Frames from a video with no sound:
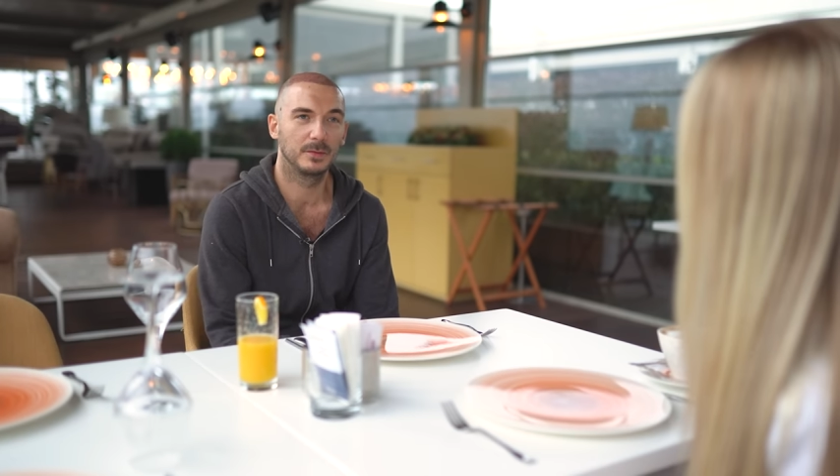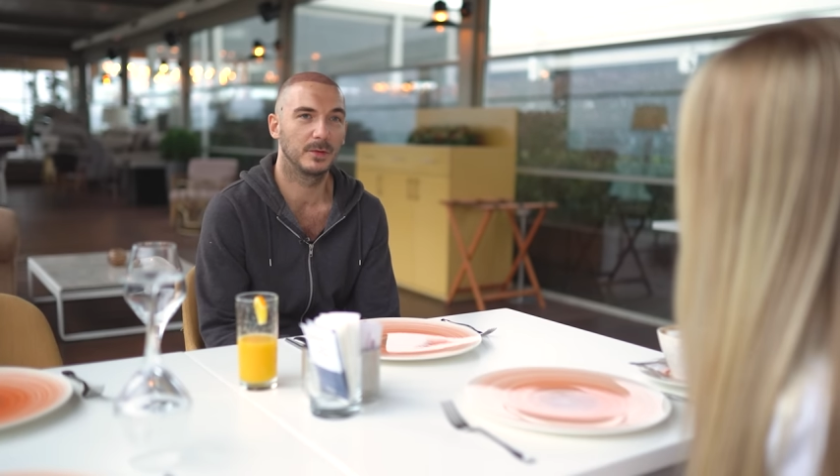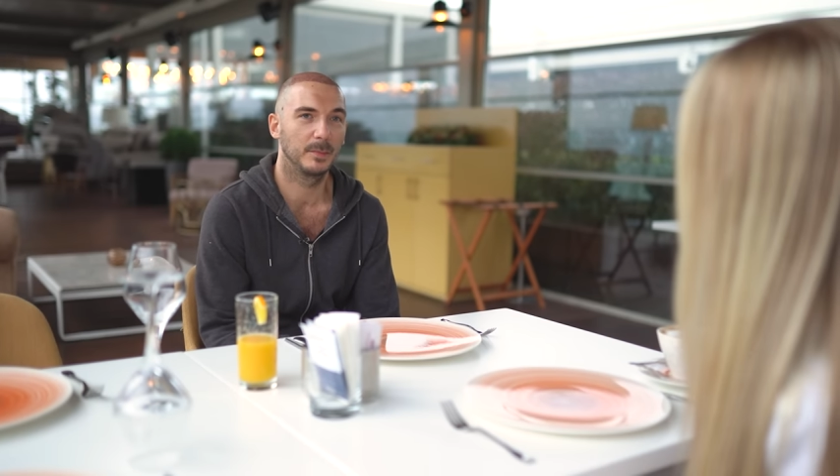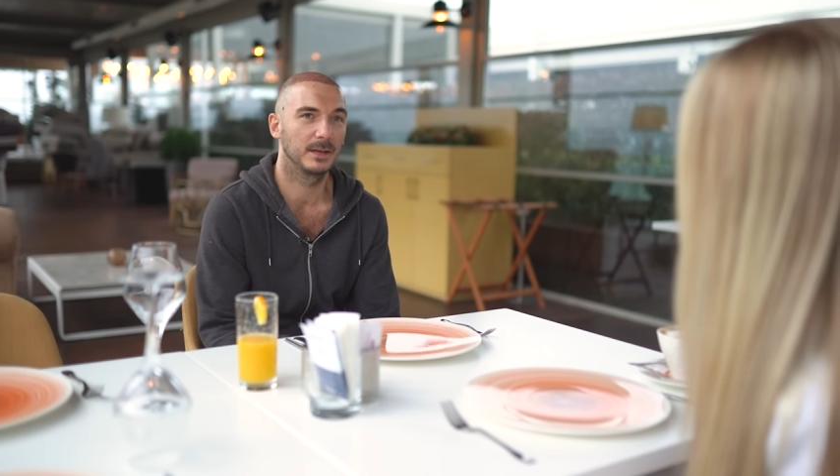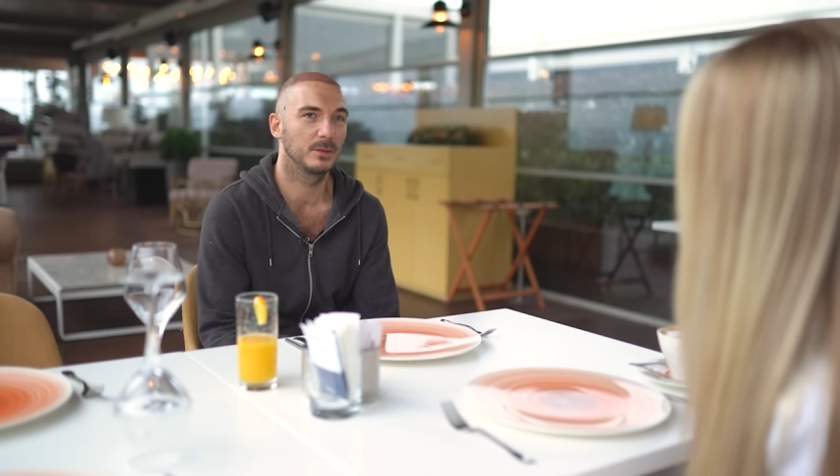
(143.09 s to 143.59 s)

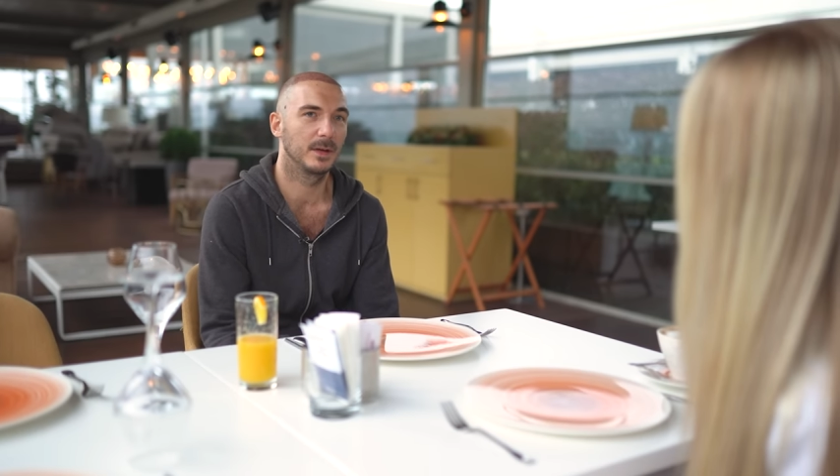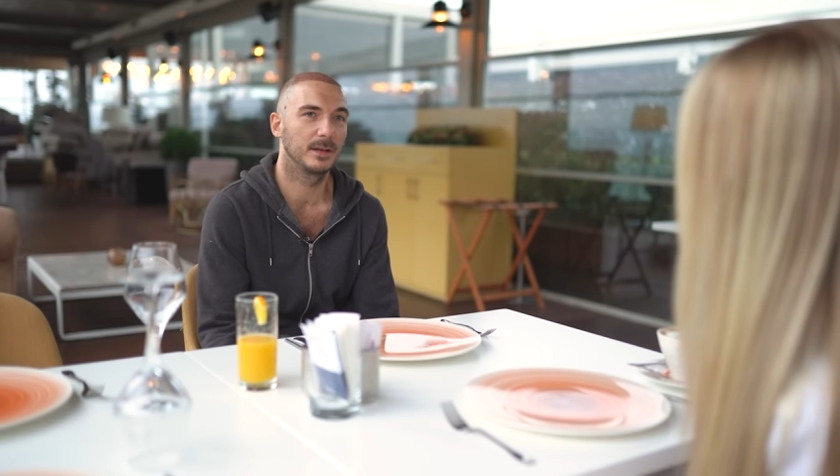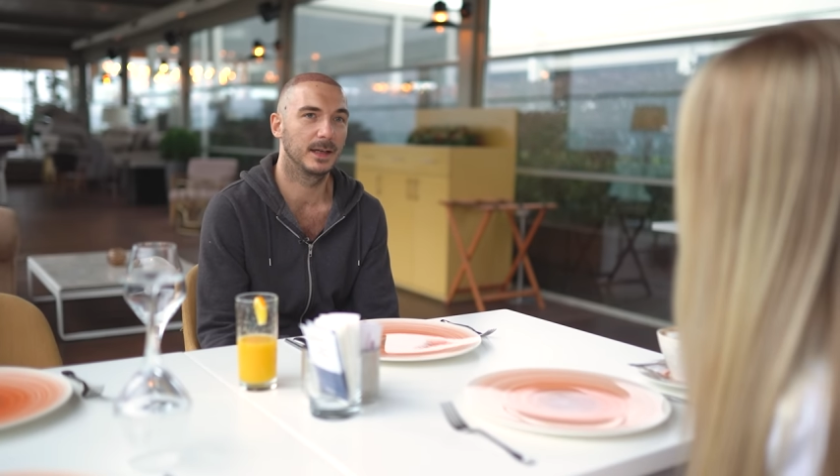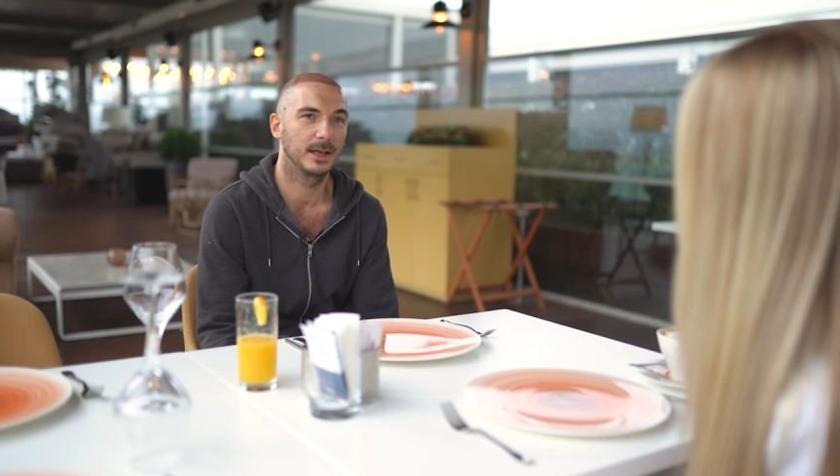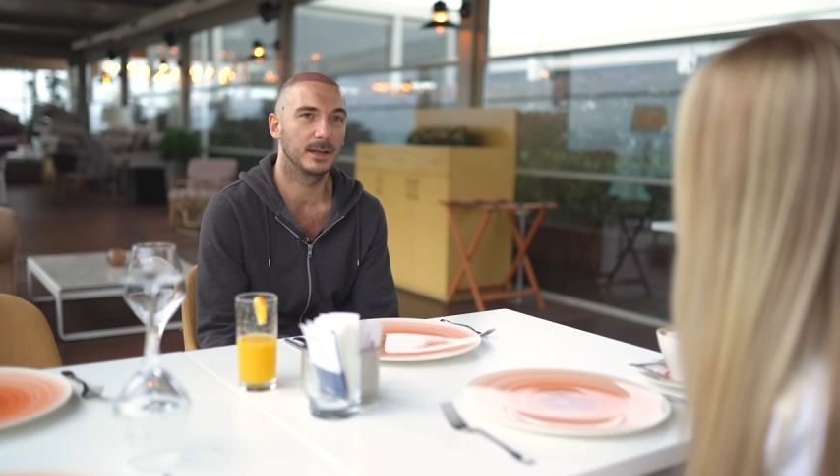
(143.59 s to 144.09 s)
the best way
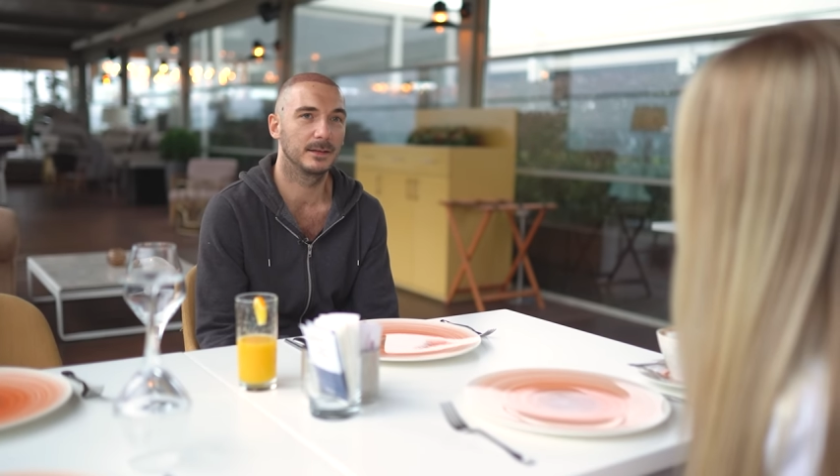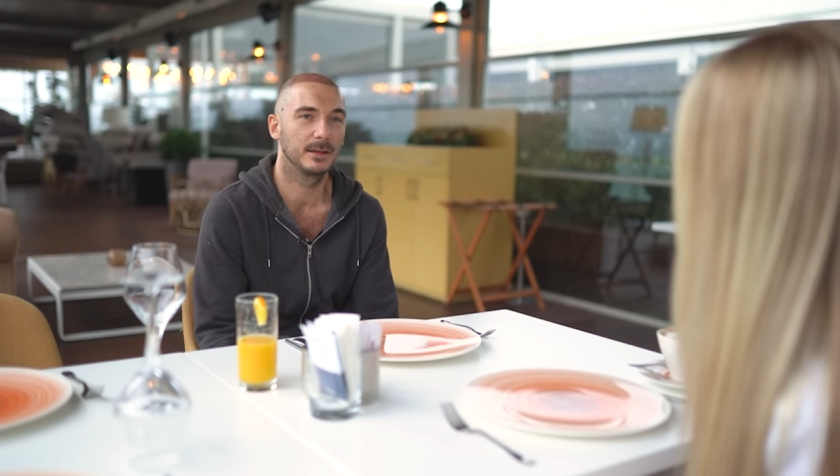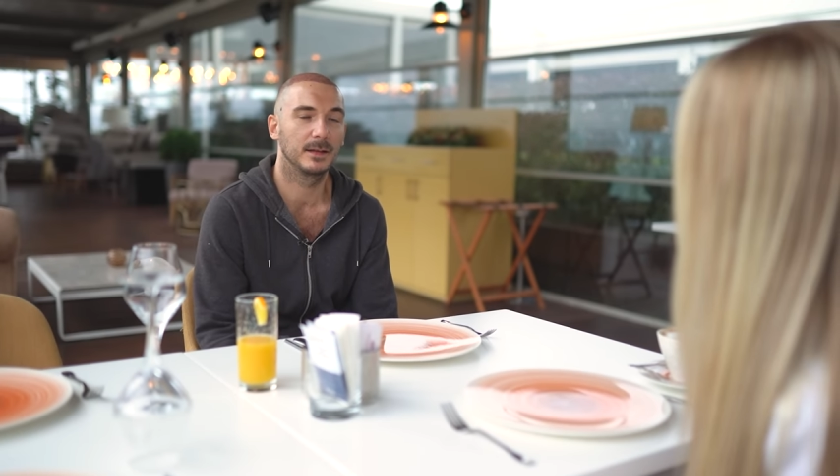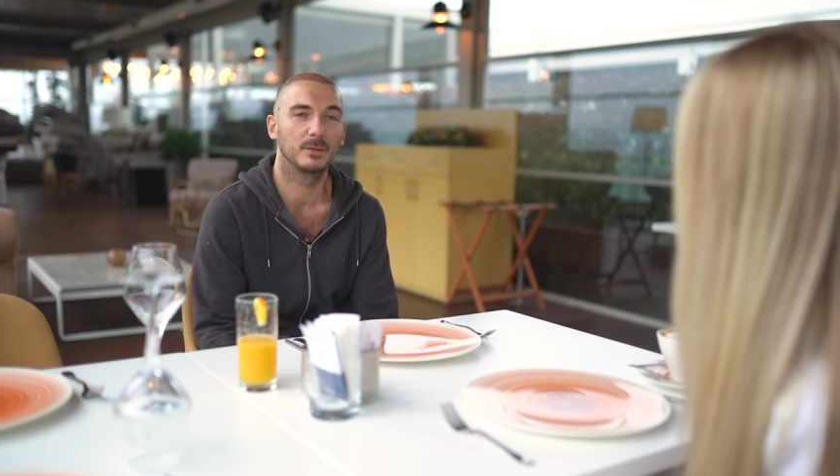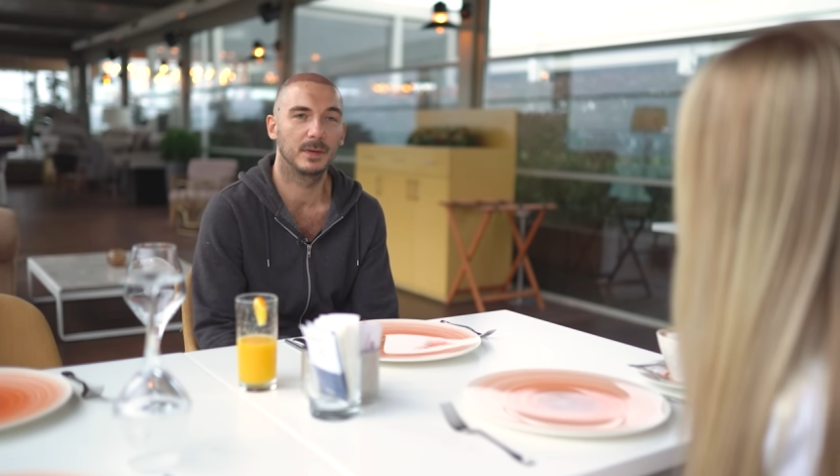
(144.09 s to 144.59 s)
they can
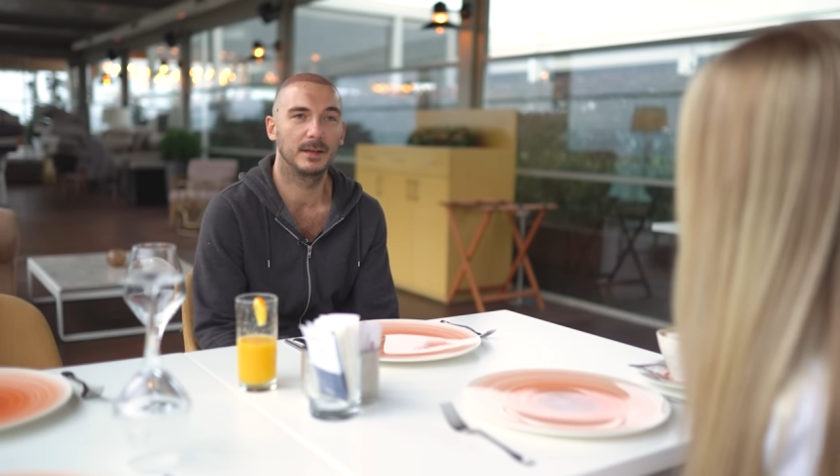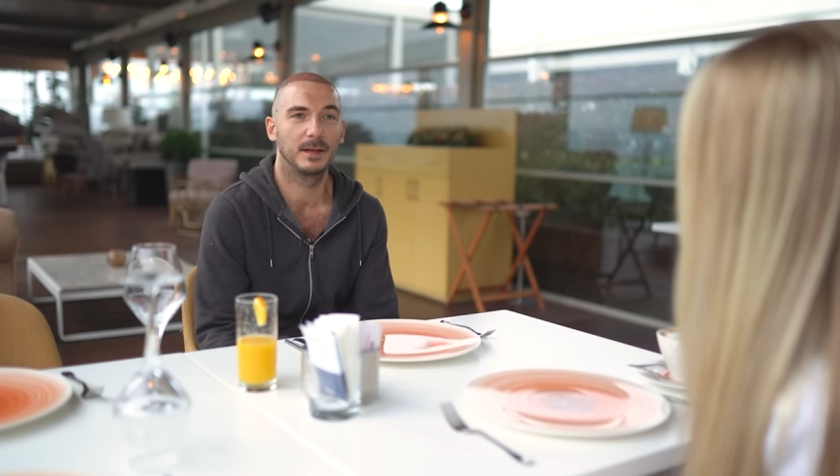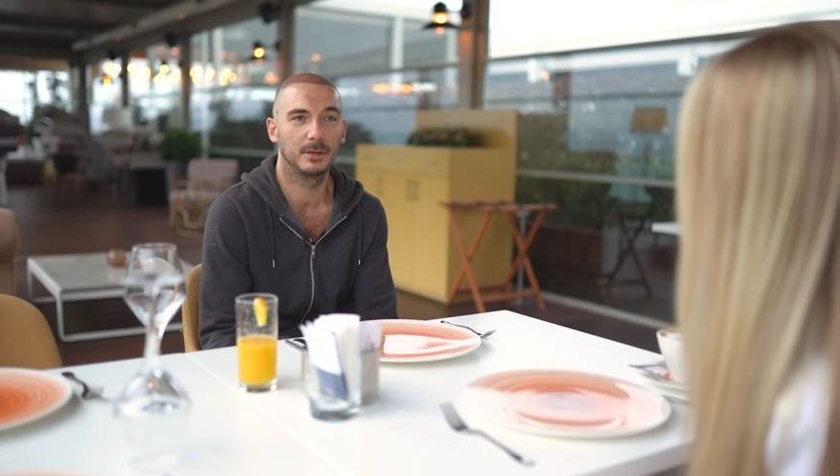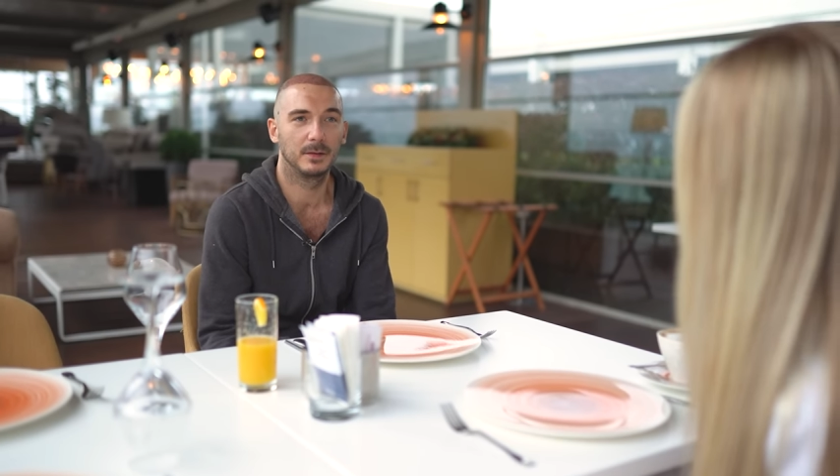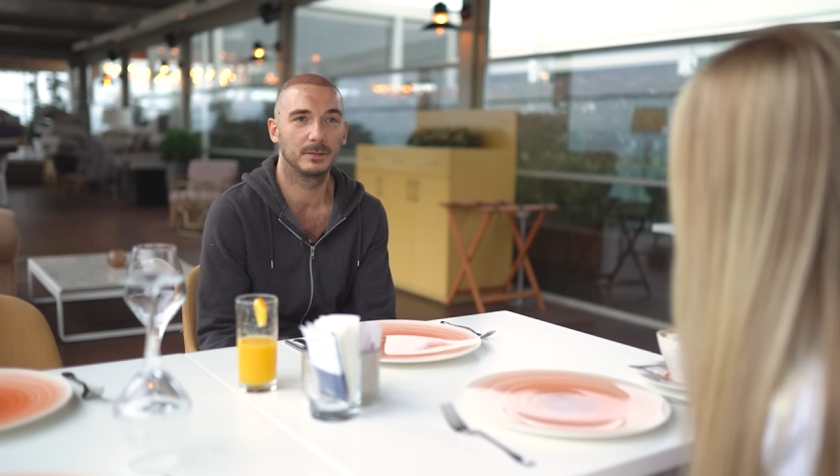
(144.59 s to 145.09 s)
and what they
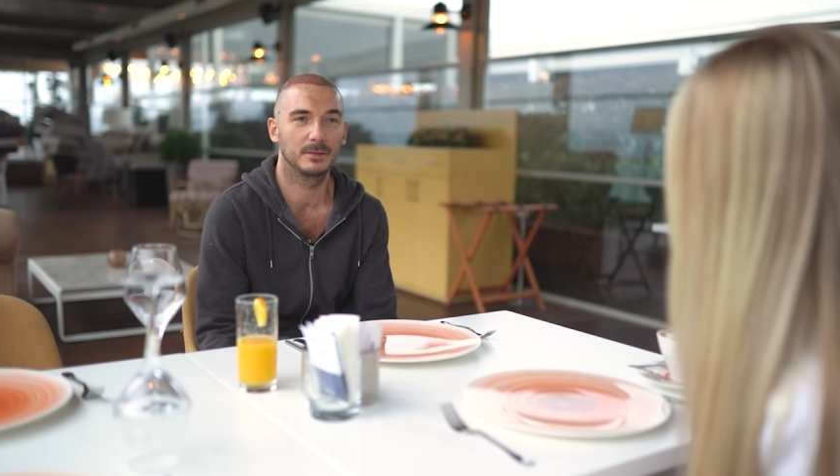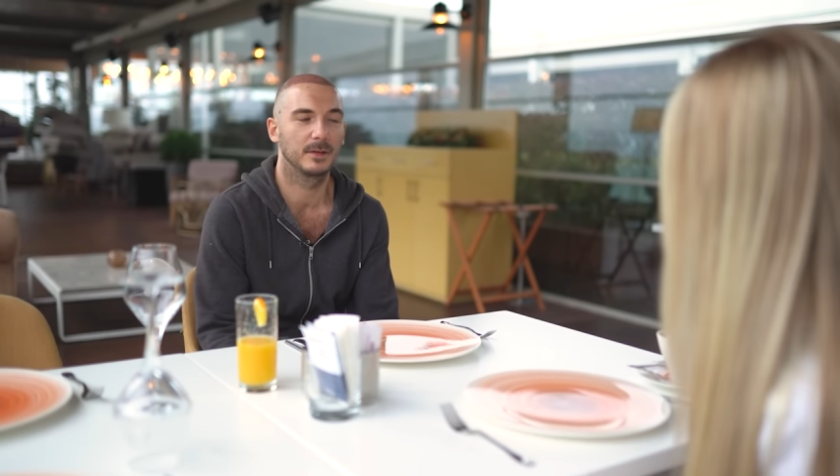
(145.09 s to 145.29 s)
know.